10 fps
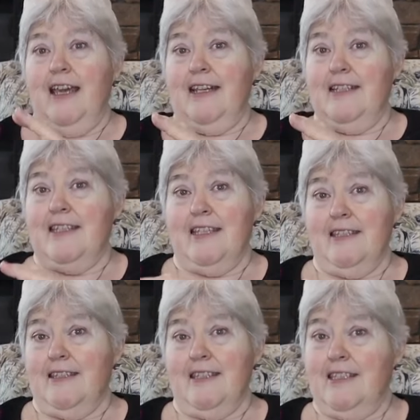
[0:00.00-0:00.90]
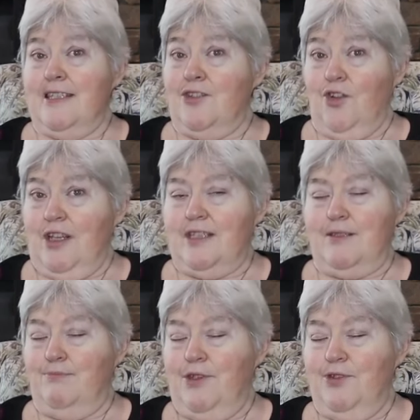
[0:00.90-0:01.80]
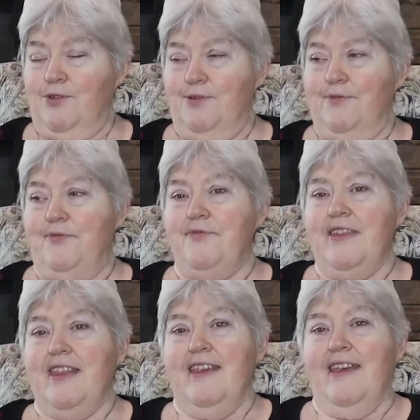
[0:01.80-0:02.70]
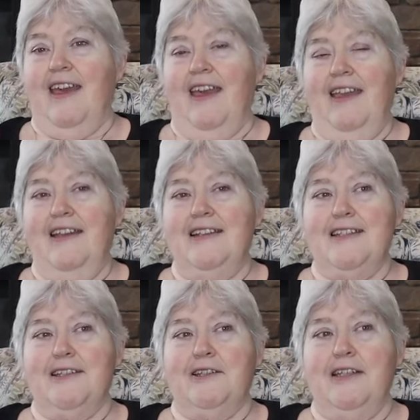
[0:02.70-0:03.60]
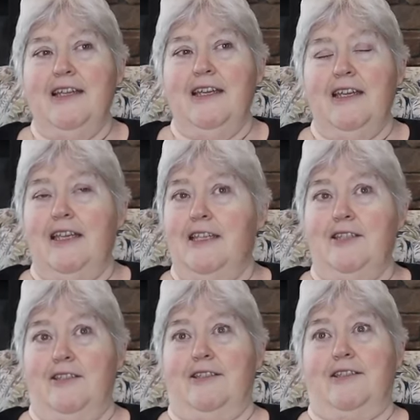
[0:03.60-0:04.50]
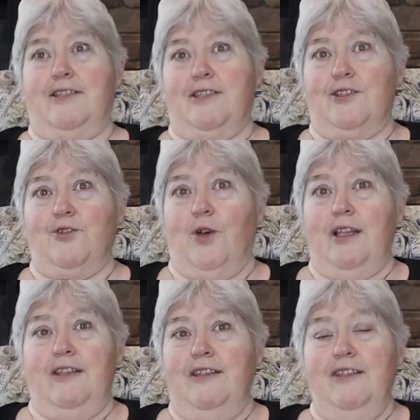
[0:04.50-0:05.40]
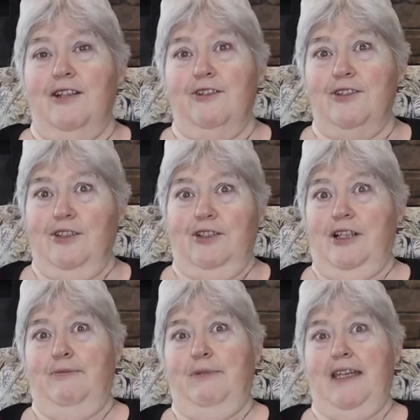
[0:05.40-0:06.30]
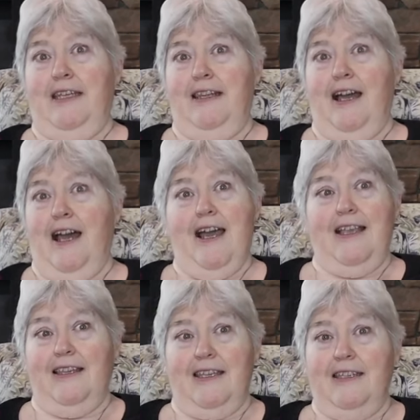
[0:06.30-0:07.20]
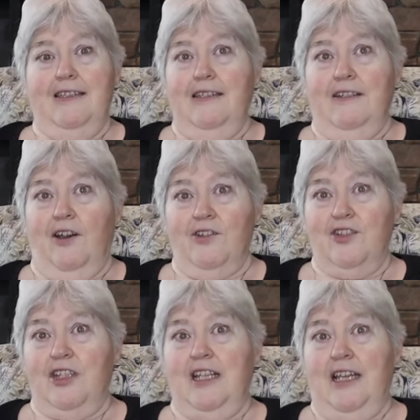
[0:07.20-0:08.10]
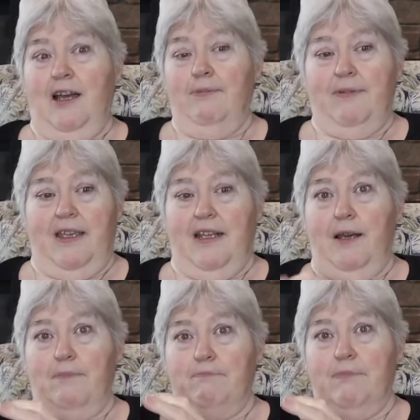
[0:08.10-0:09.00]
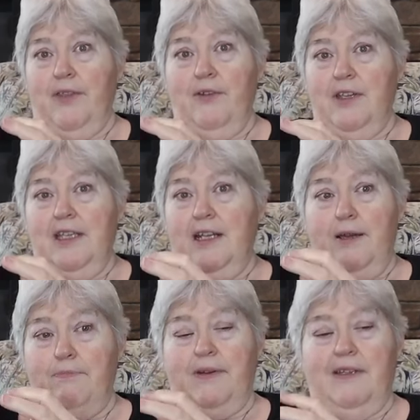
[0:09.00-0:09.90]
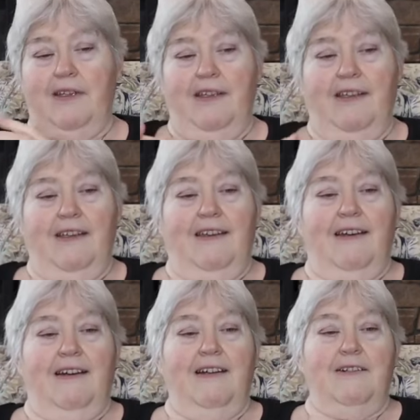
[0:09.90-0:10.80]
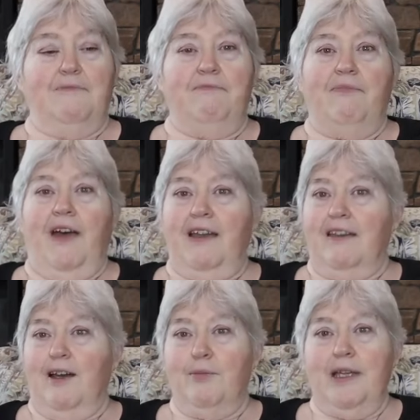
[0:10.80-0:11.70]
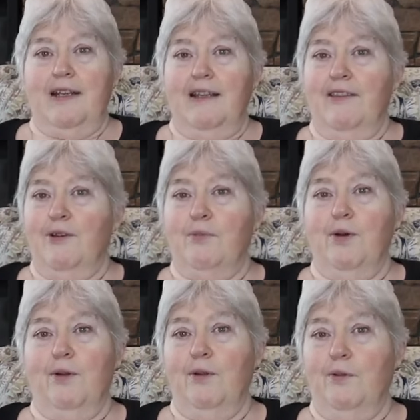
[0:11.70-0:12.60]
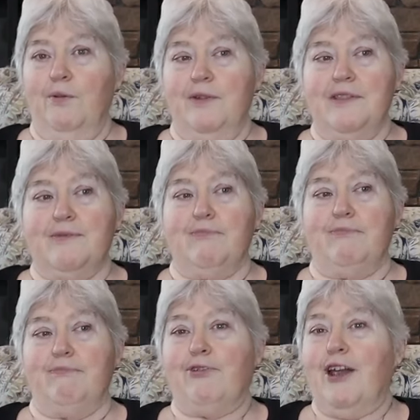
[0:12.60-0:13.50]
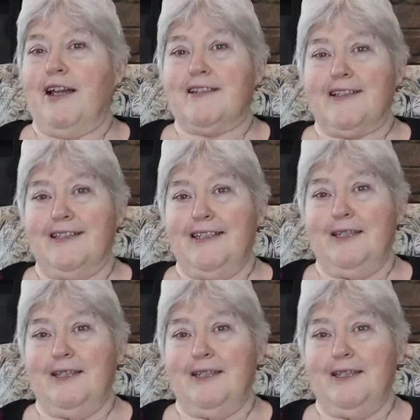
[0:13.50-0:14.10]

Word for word: that is his distress mew. And uh, he's quite, you know, looking at me in the eye like, Aren't you getting up? Get up, mother, get up. Um, I come in, and their bowl was practically